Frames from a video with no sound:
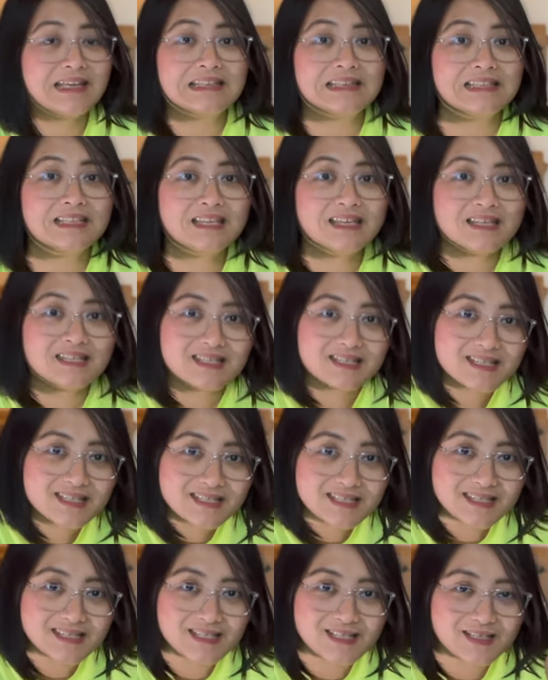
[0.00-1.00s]
And the
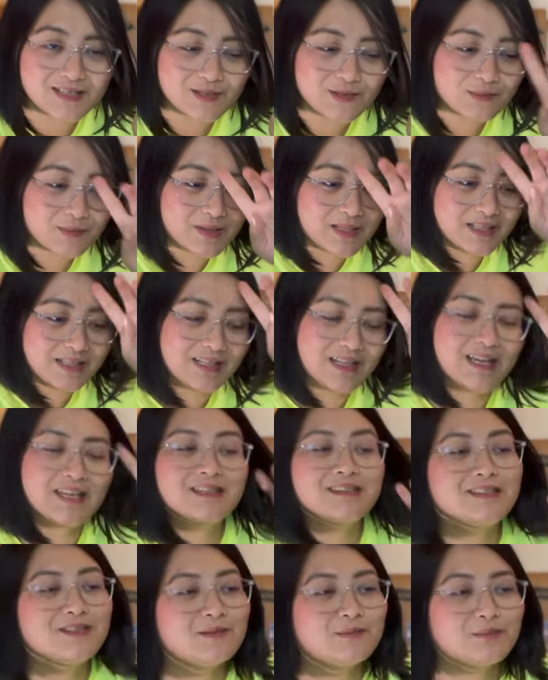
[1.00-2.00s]
kisses, yung
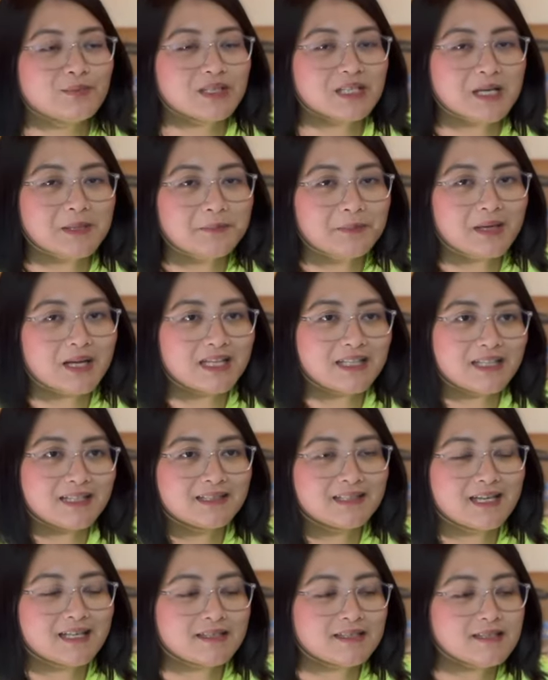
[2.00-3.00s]
maliliit, yung
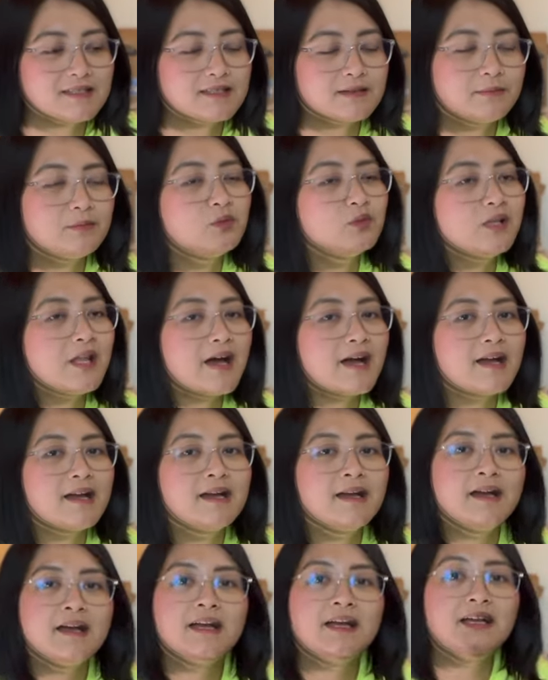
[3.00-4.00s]
pinapanganak natin sa bulak.
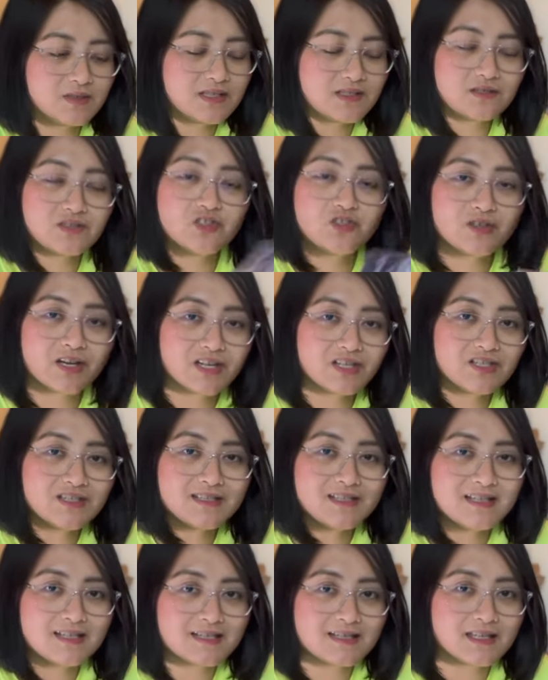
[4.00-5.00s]
So these are dryer
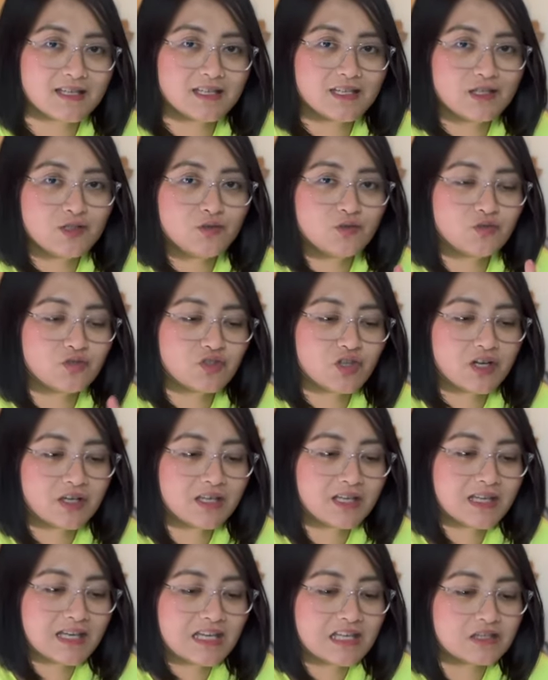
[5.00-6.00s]
sheets that you
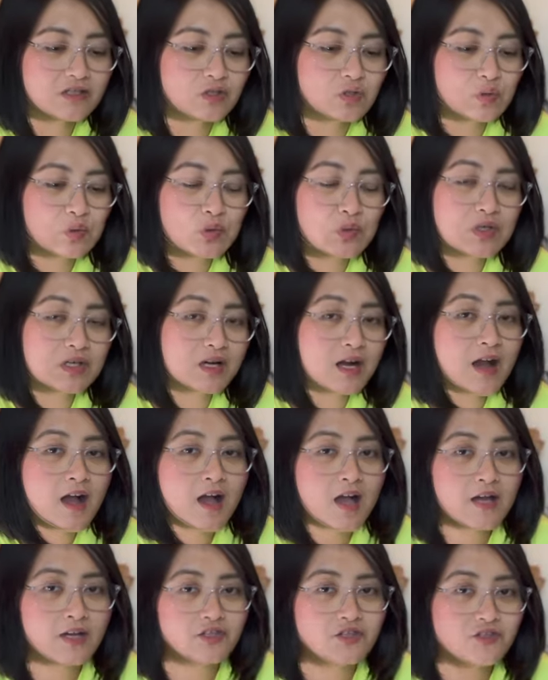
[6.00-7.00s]
chuck in your
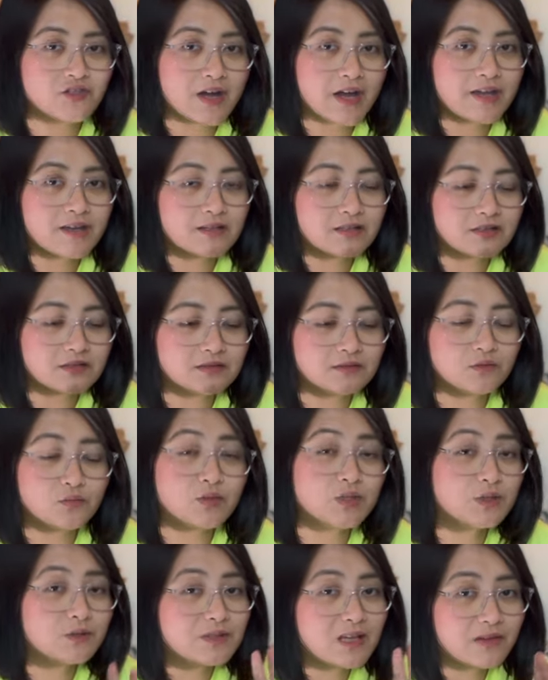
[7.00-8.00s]
dryer.
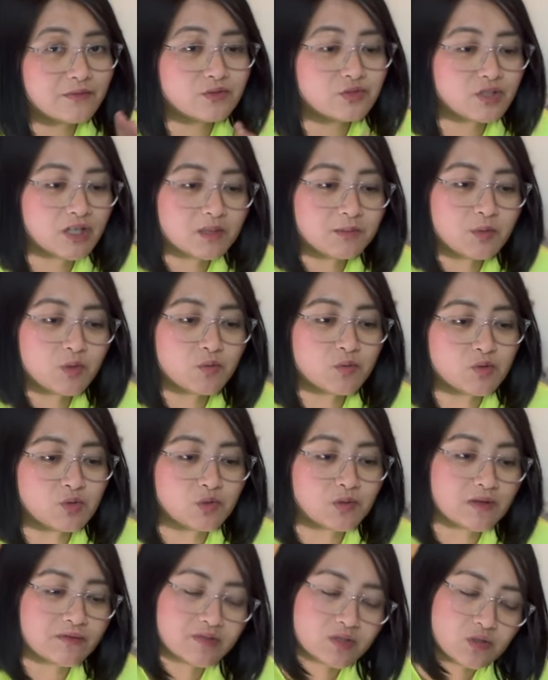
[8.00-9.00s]
We don't have a dryer, but we
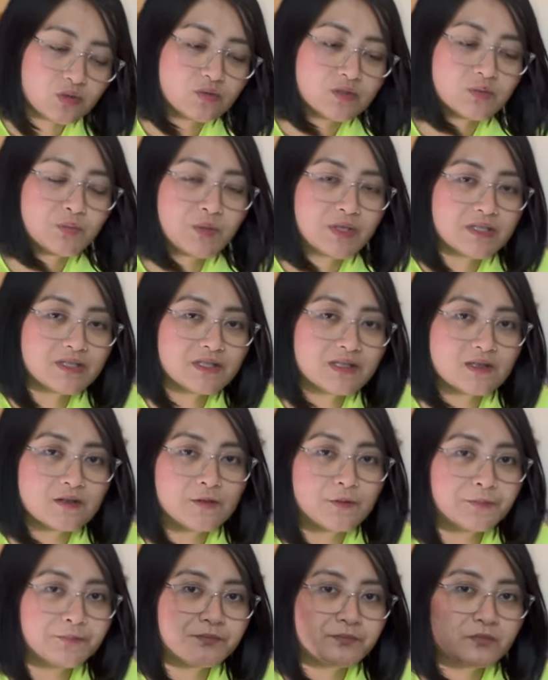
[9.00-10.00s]
do have a 2-in-1.
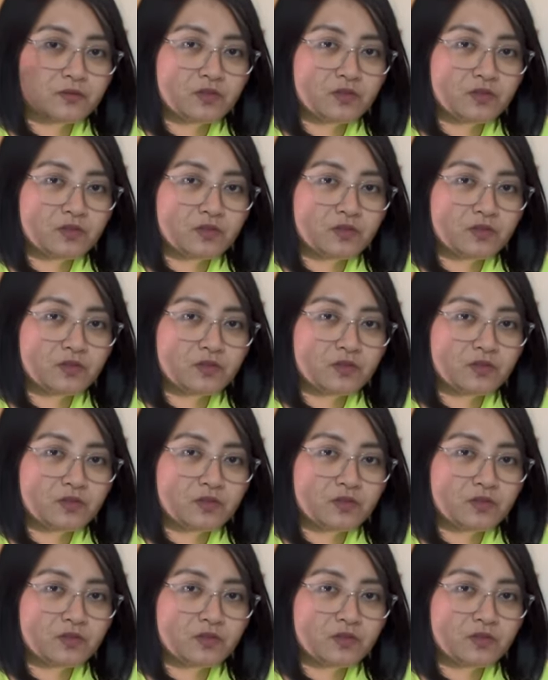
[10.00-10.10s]
So